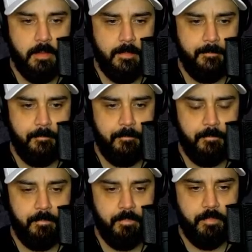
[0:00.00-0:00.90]
Throw it in
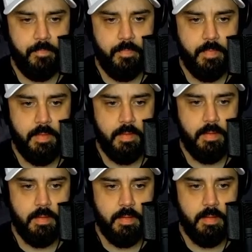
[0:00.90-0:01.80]
there, ball it.
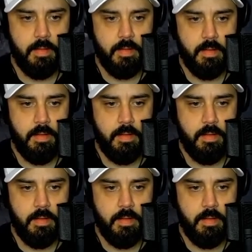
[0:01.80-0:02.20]
Sharabi.